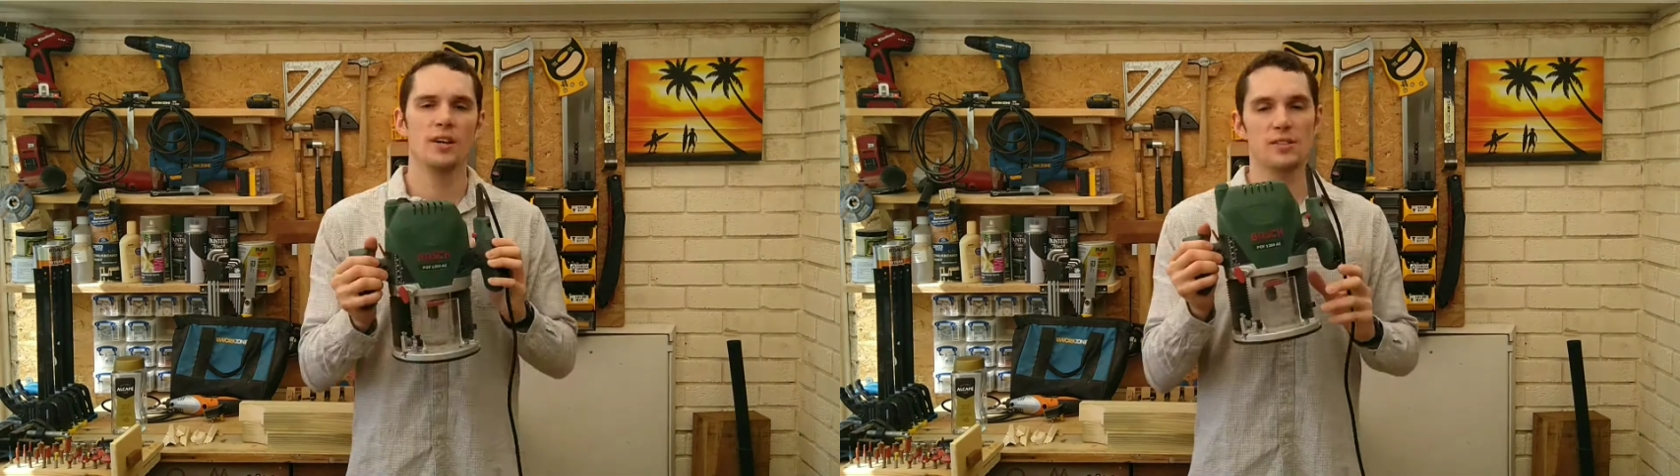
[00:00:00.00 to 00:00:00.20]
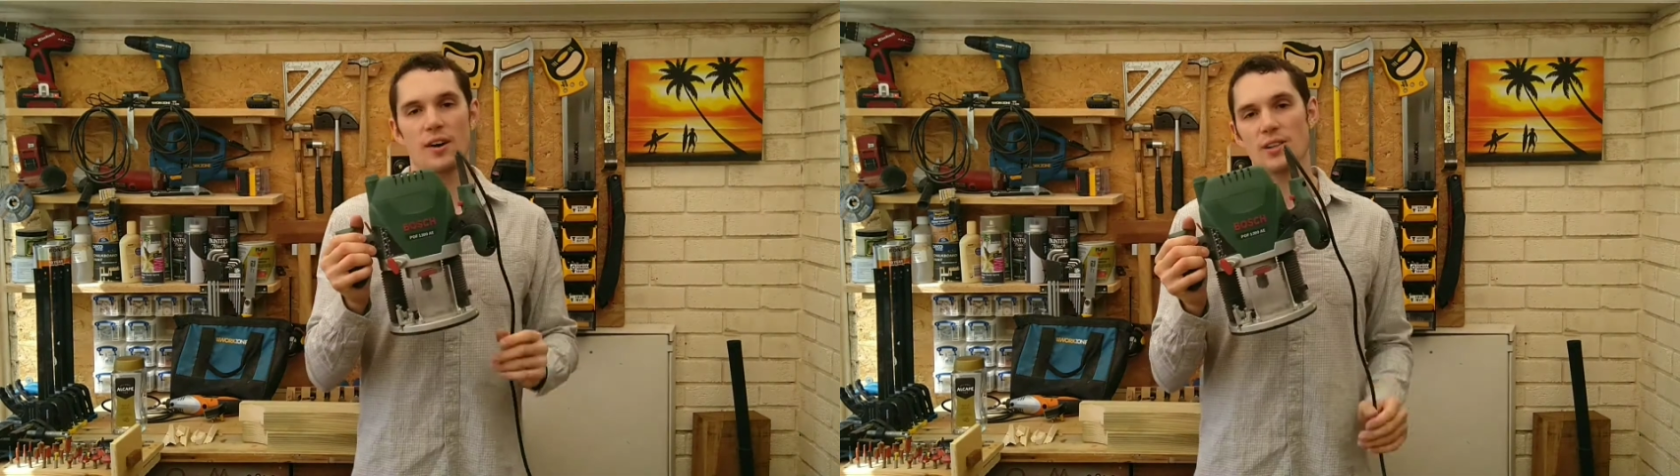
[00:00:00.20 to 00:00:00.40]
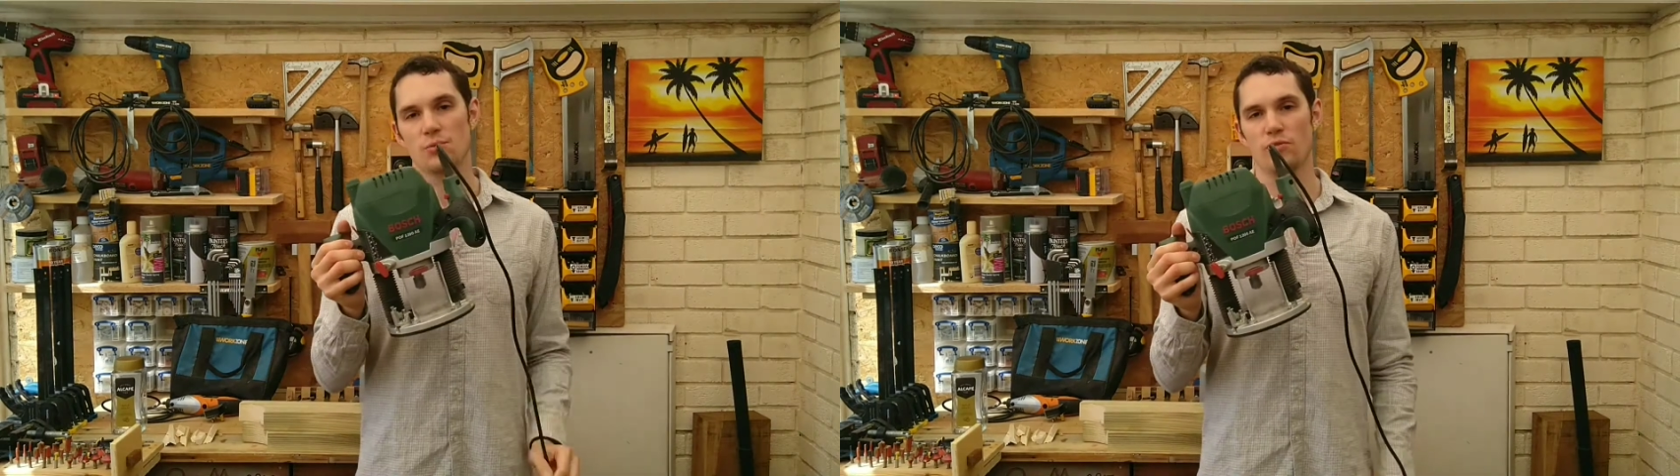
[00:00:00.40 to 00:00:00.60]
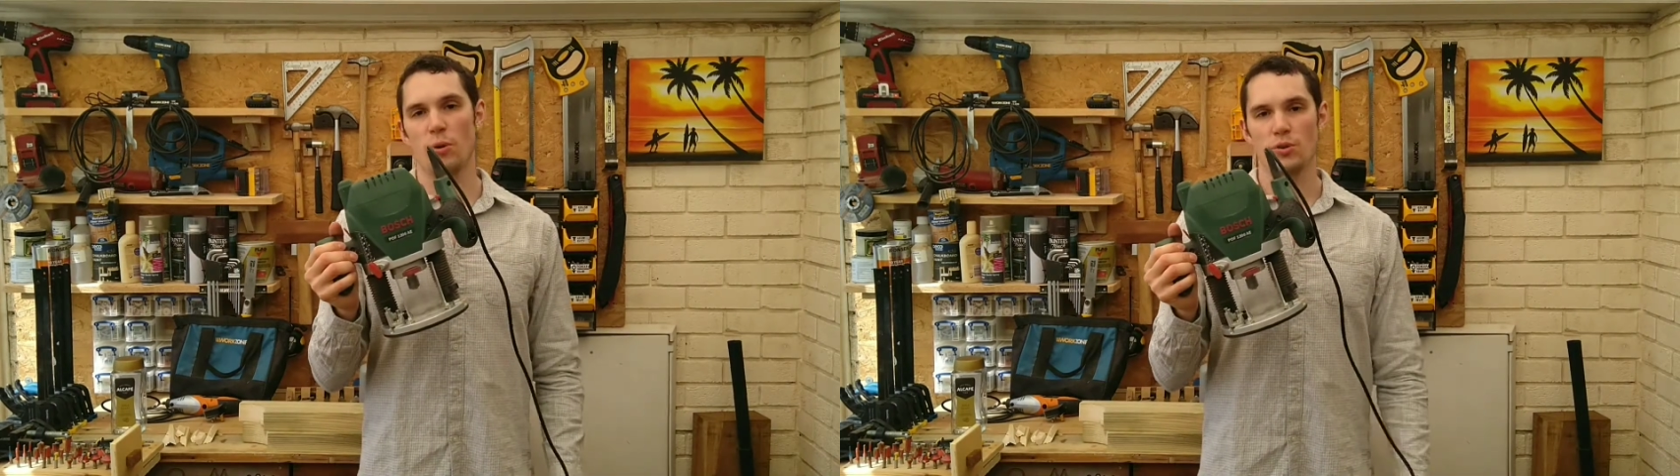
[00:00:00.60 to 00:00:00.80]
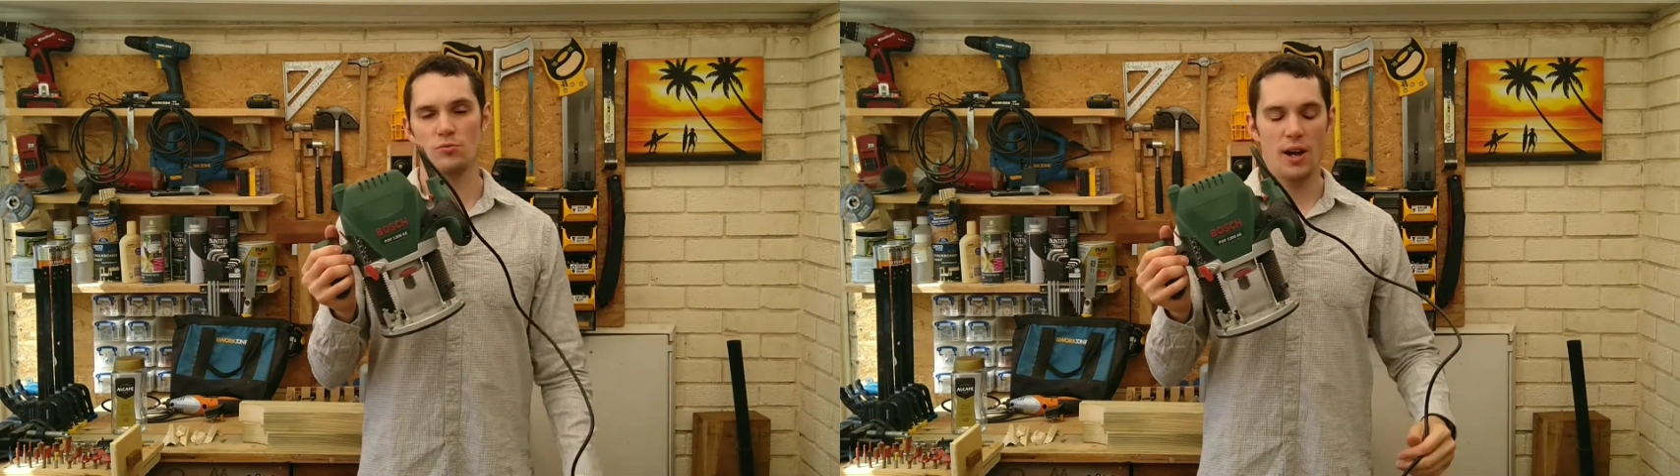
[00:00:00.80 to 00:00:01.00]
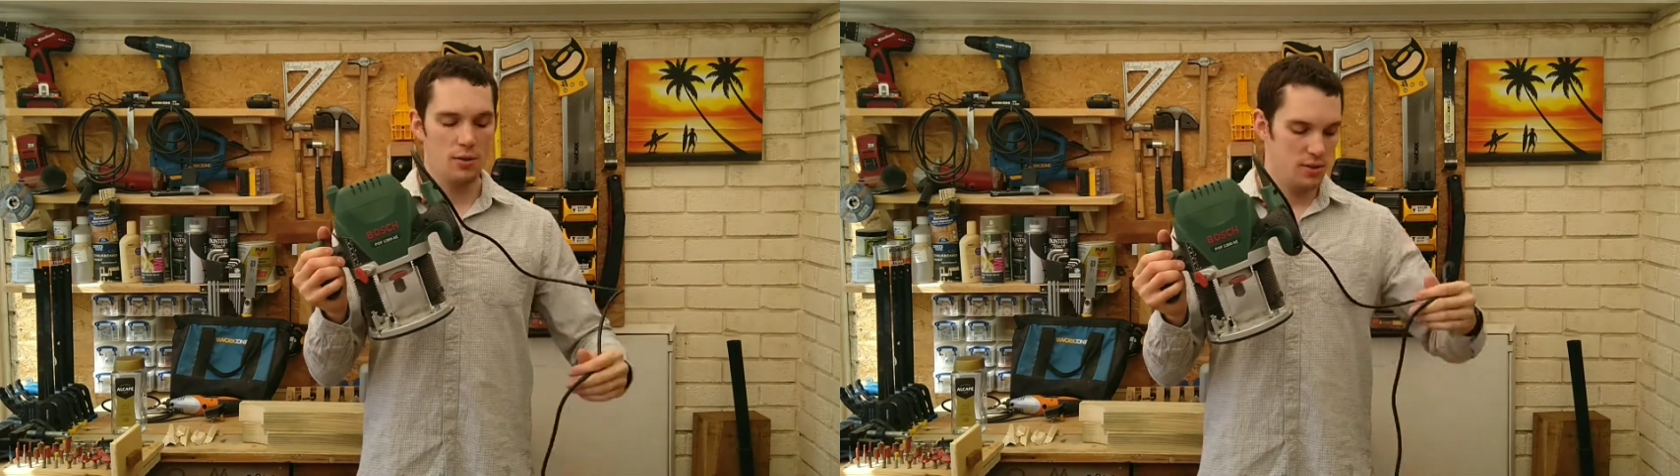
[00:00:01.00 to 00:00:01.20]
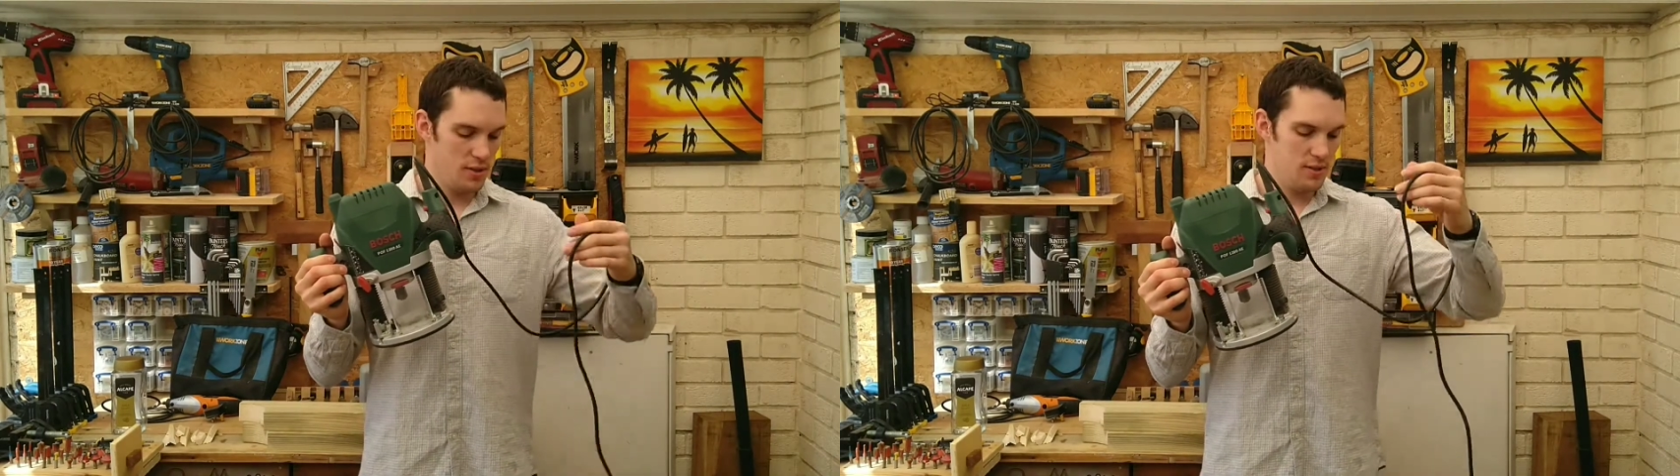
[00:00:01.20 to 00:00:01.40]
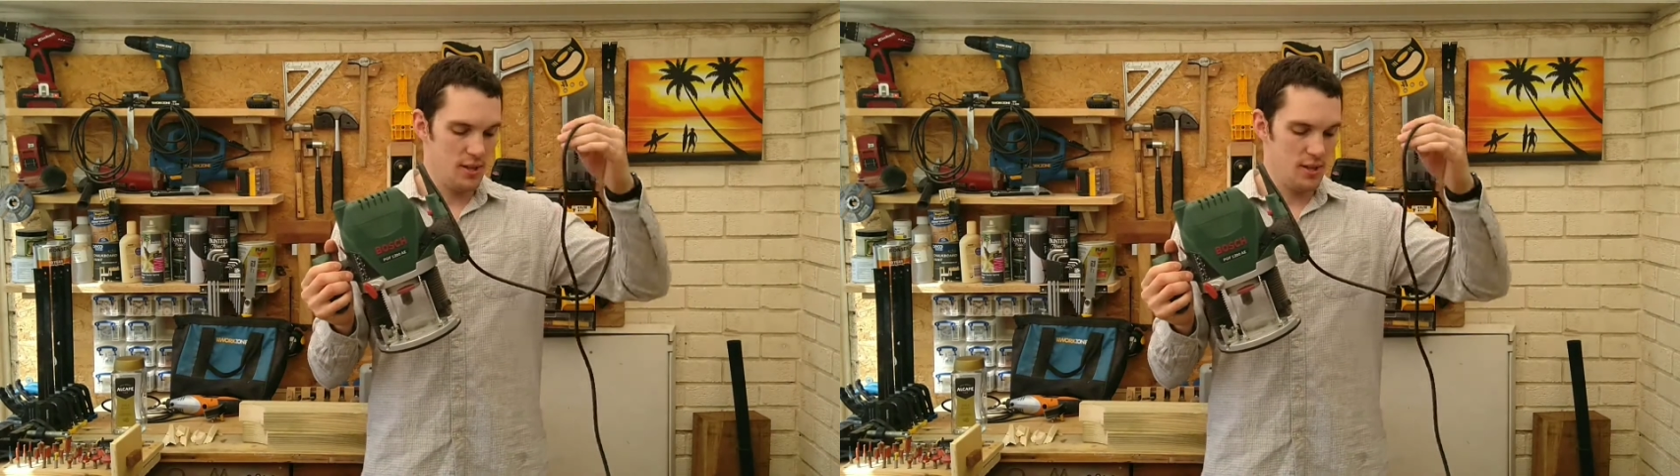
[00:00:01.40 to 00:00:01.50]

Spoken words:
So as with most routers,